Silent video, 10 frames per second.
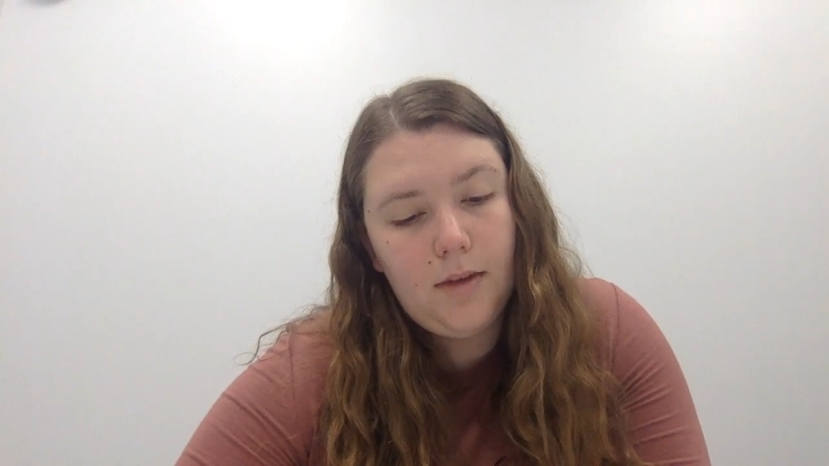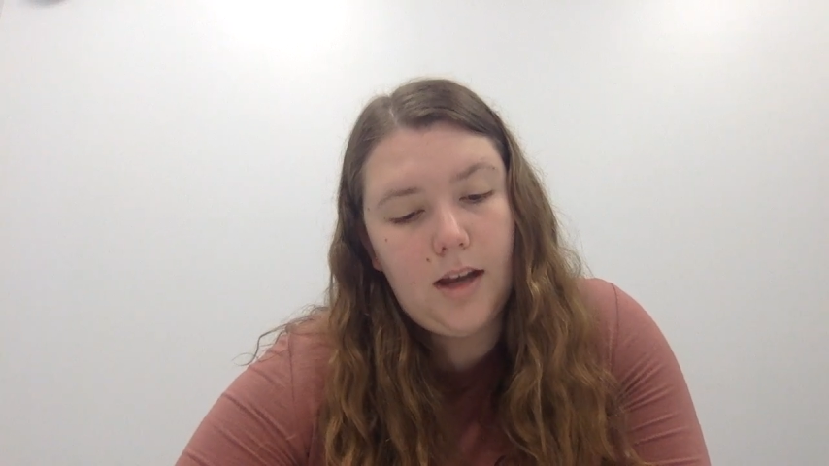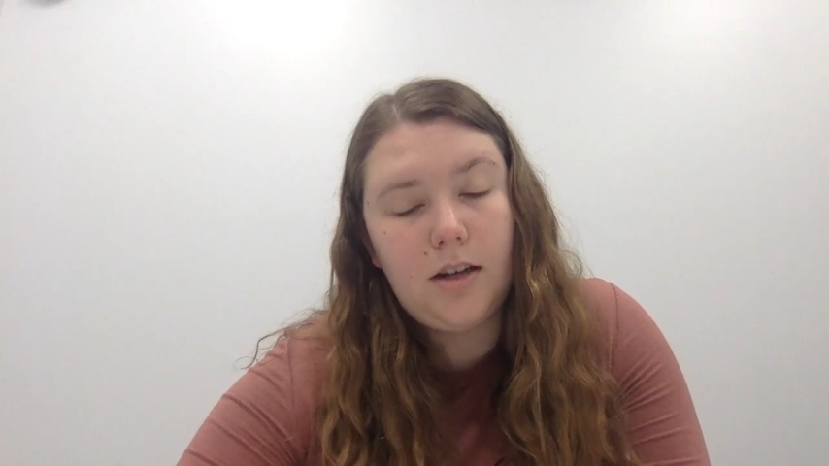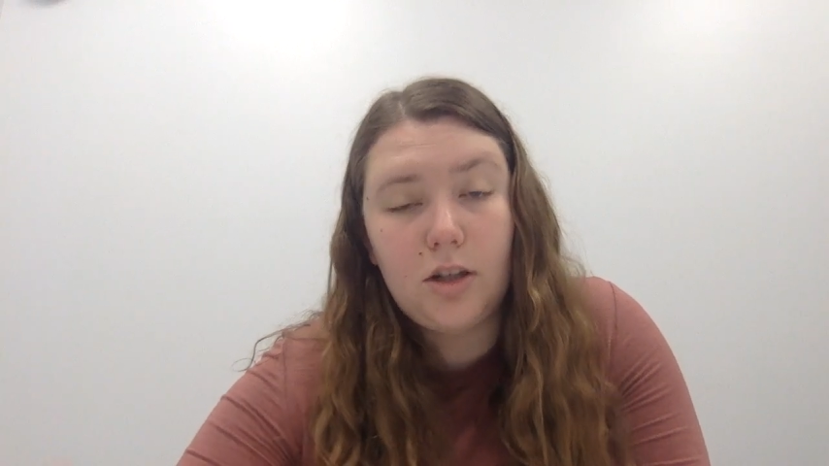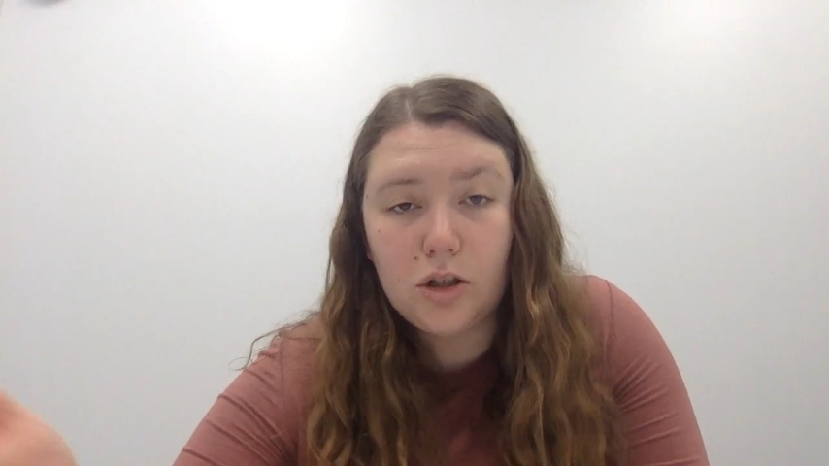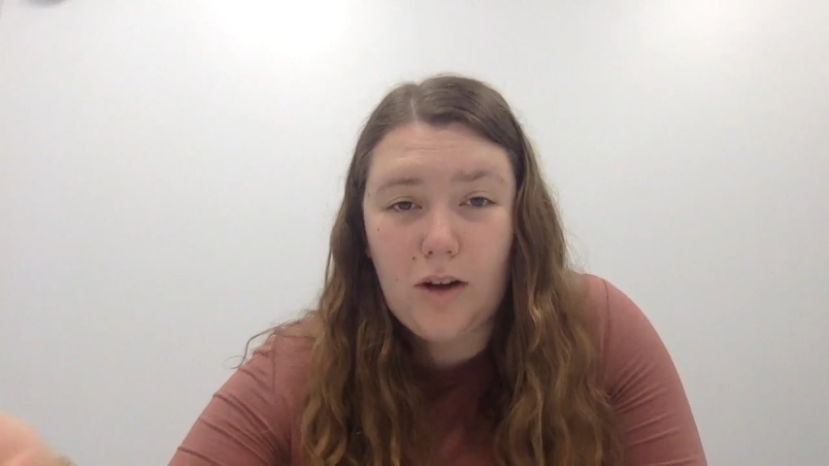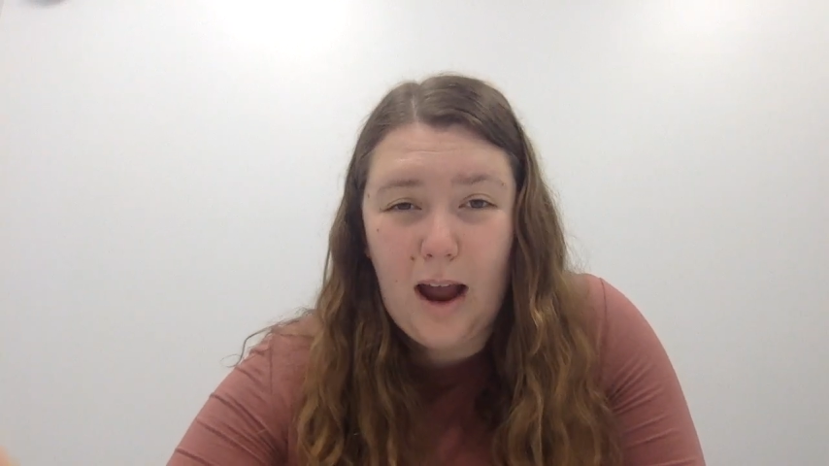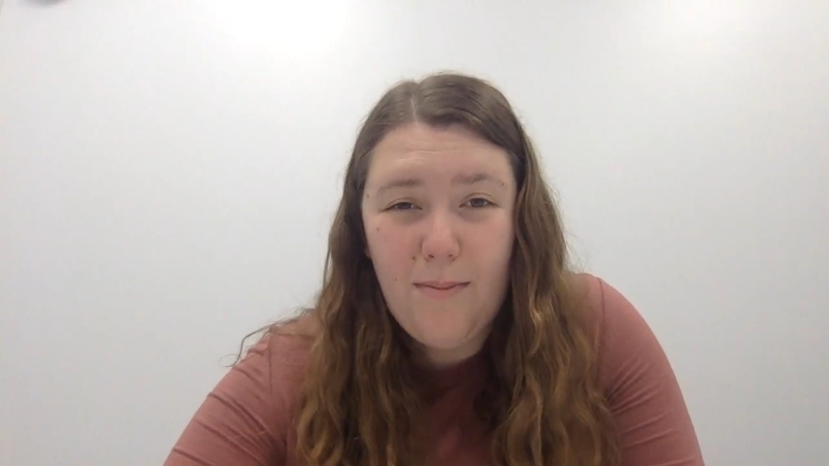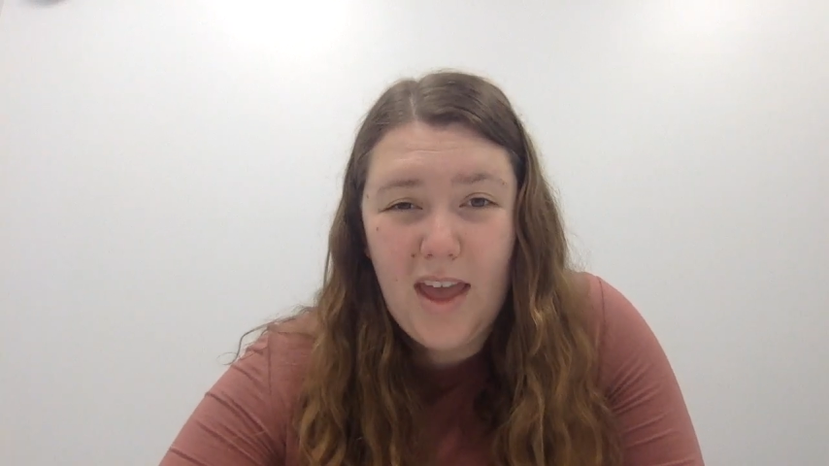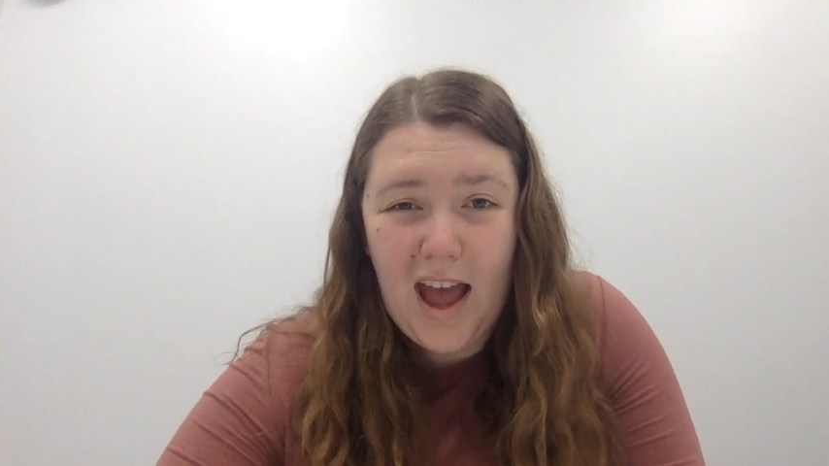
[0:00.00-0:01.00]
and
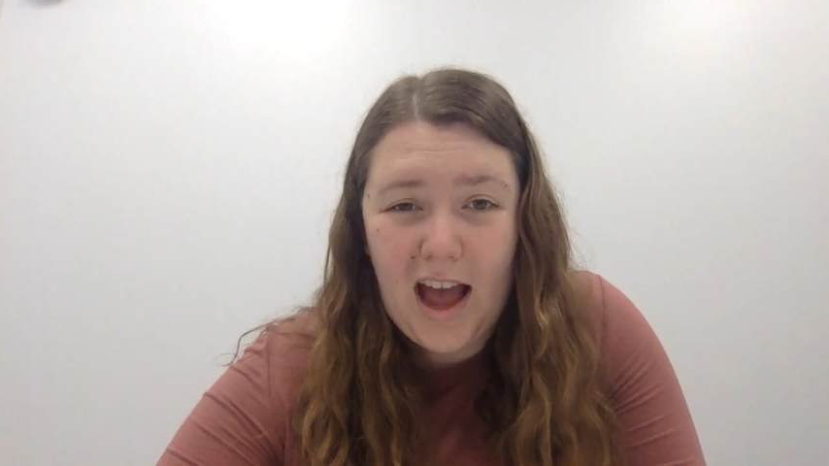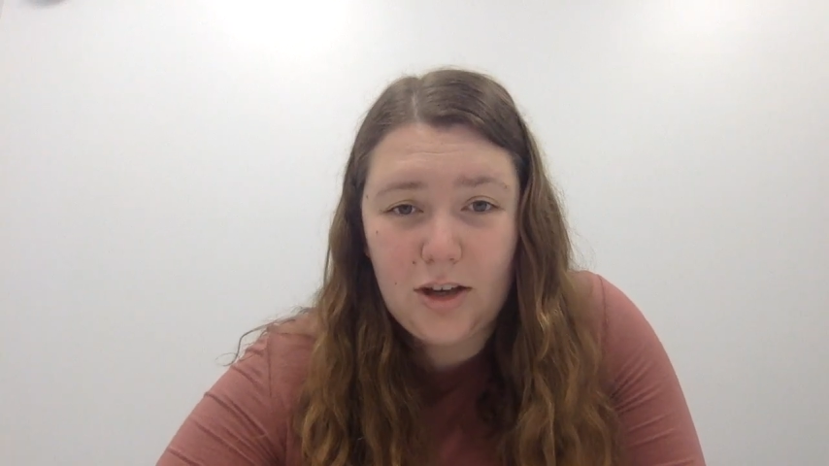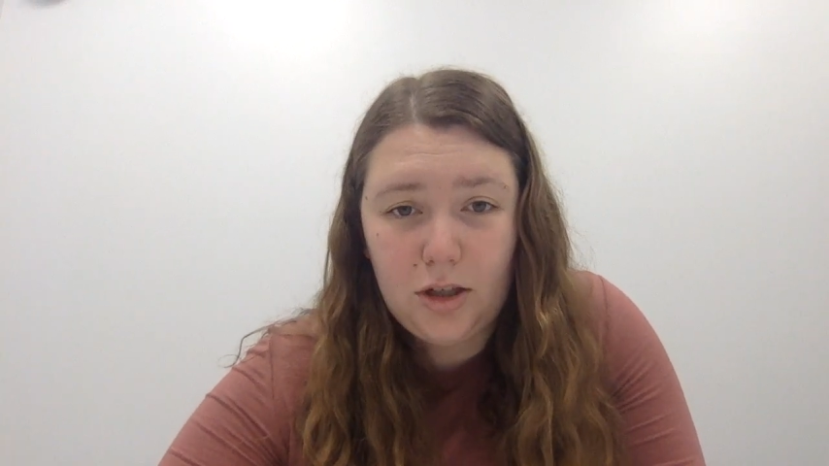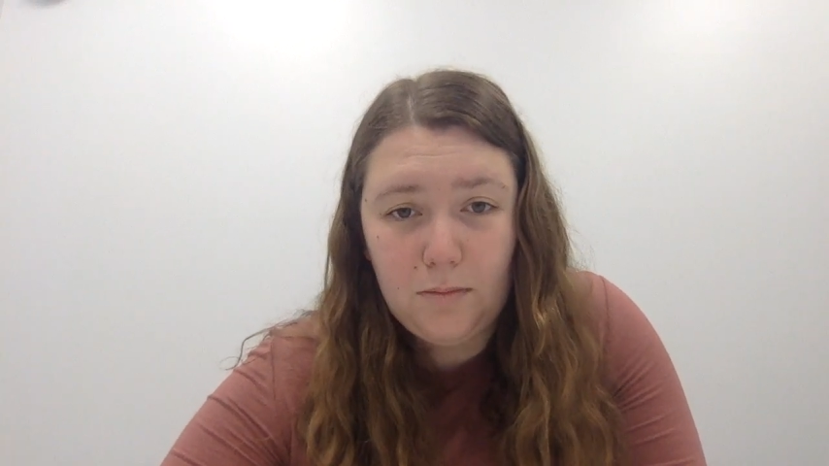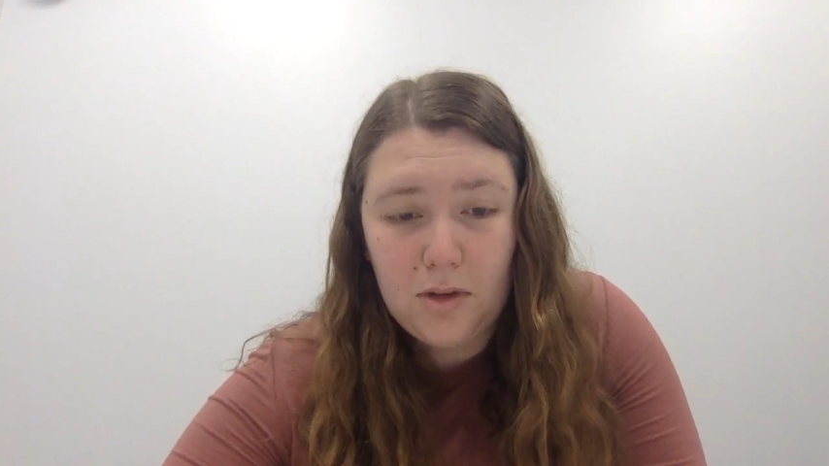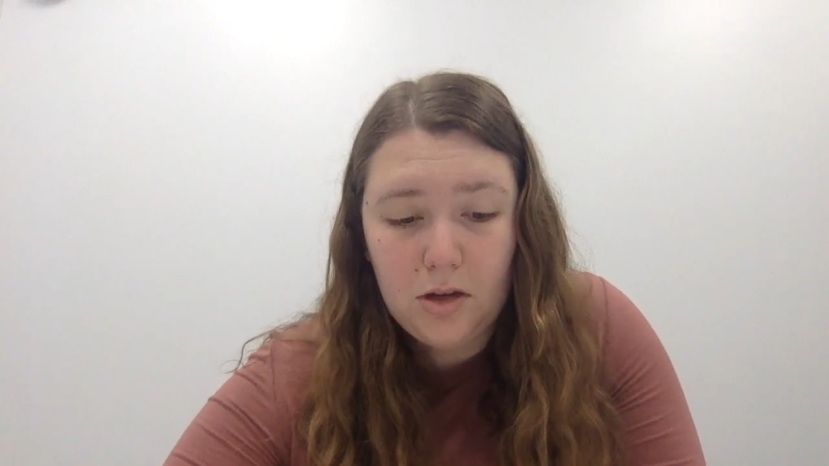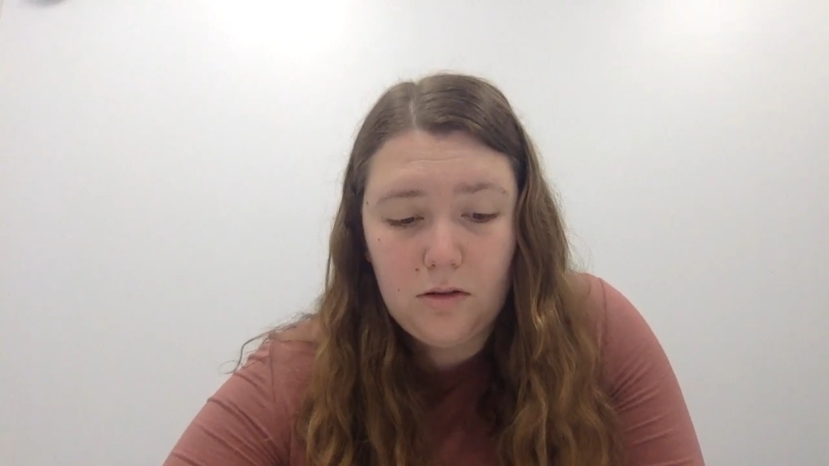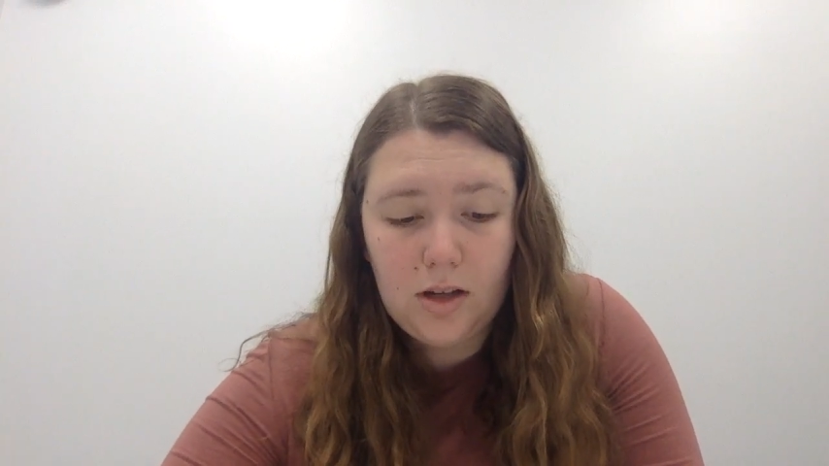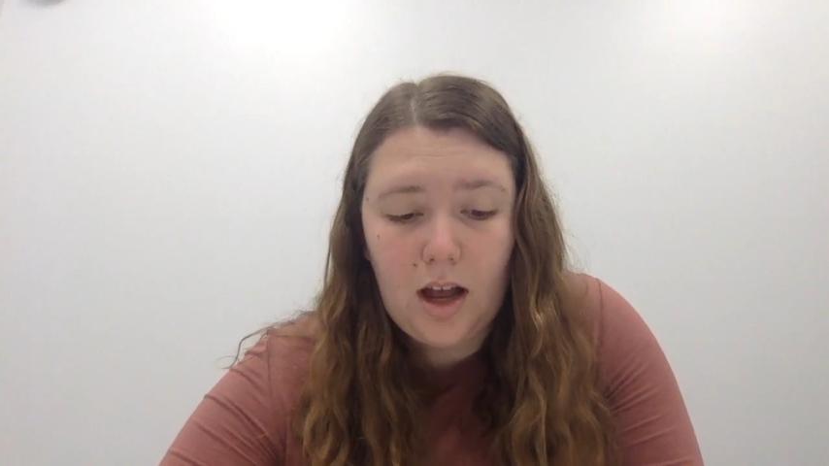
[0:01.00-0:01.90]
describe the attributes